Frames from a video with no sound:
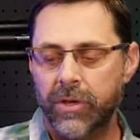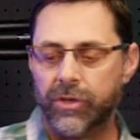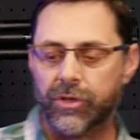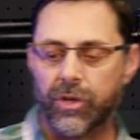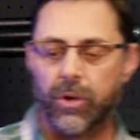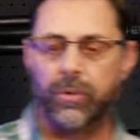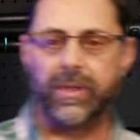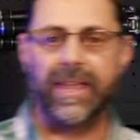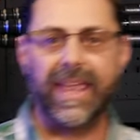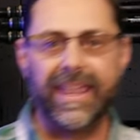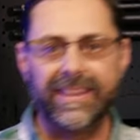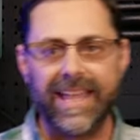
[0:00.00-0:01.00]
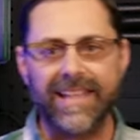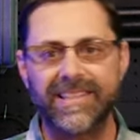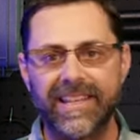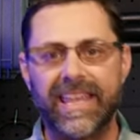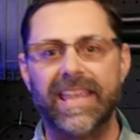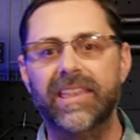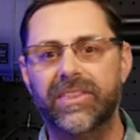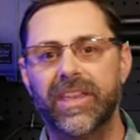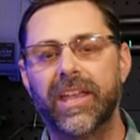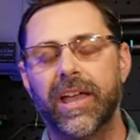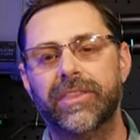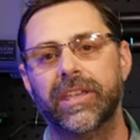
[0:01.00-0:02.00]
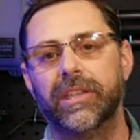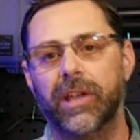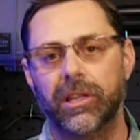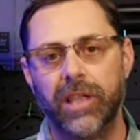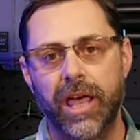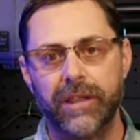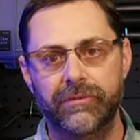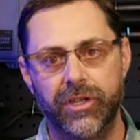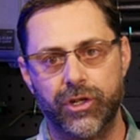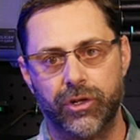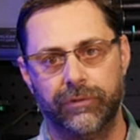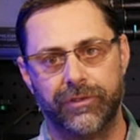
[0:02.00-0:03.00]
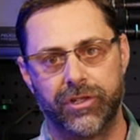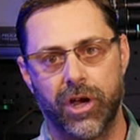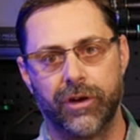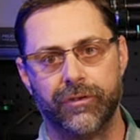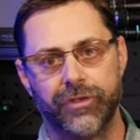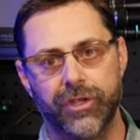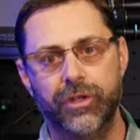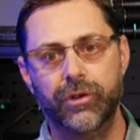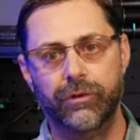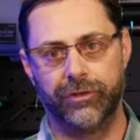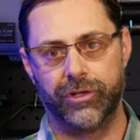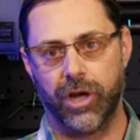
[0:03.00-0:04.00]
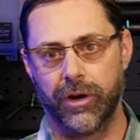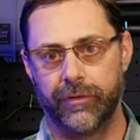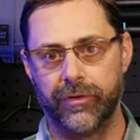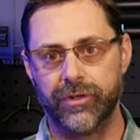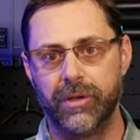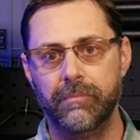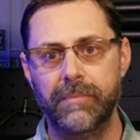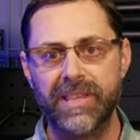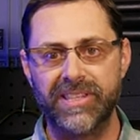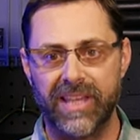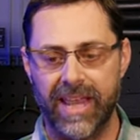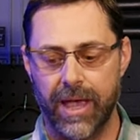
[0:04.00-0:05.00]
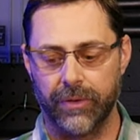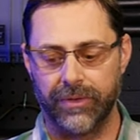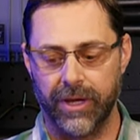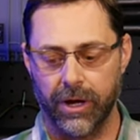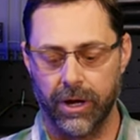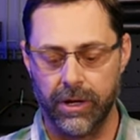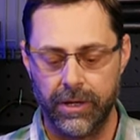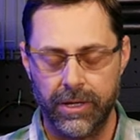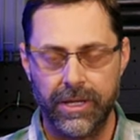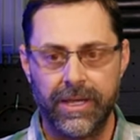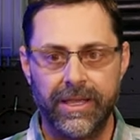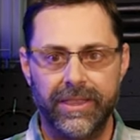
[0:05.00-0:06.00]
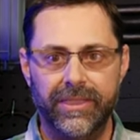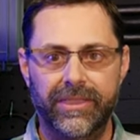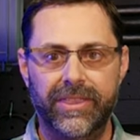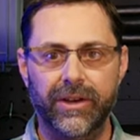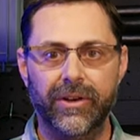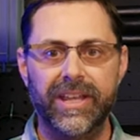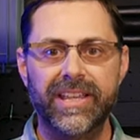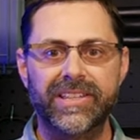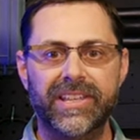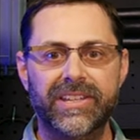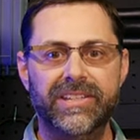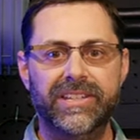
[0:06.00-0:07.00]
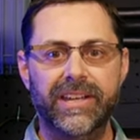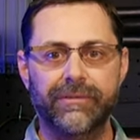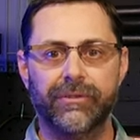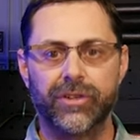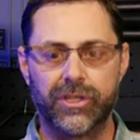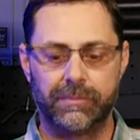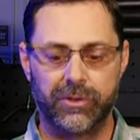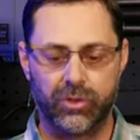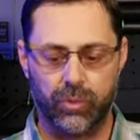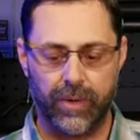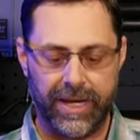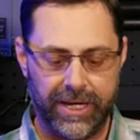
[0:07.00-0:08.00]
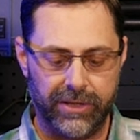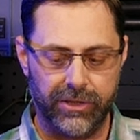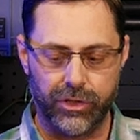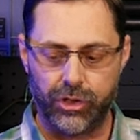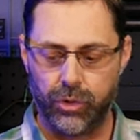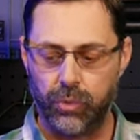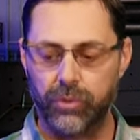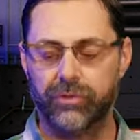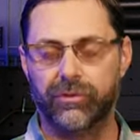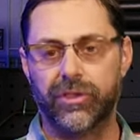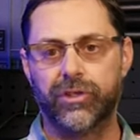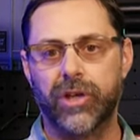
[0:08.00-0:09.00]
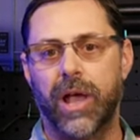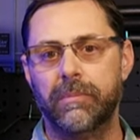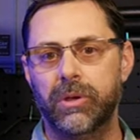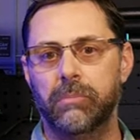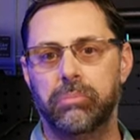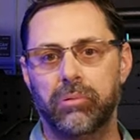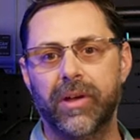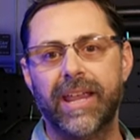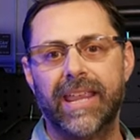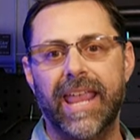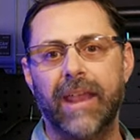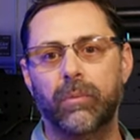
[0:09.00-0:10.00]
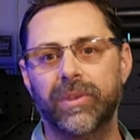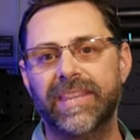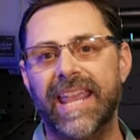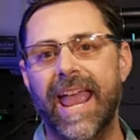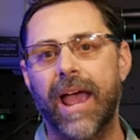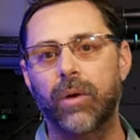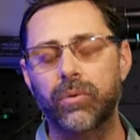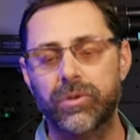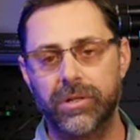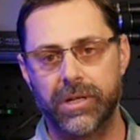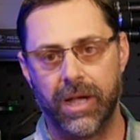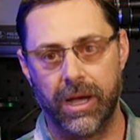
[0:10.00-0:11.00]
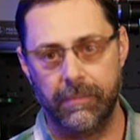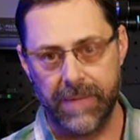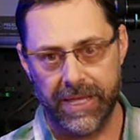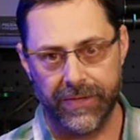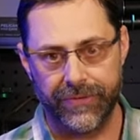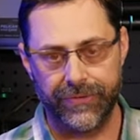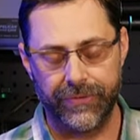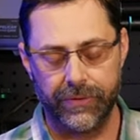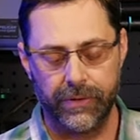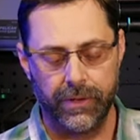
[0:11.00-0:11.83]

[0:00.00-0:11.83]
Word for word: So, and that's a key thing I think a lot of digital photographers and new photographers are missing out there. There is a difference between the tools for the job you bring and what the outcome is.